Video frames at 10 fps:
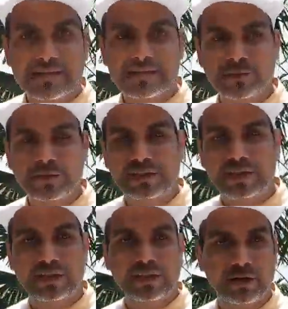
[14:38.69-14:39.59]
is one thing
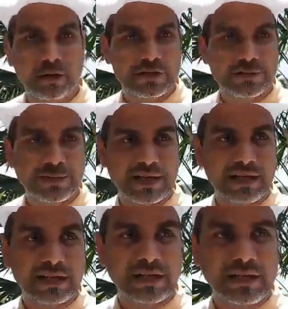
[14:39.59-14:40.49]
you can always buy.
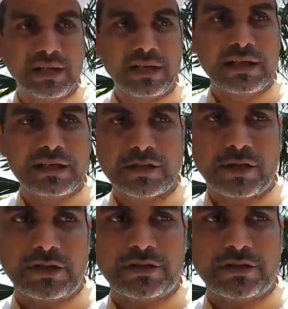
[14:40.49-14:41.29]
It's called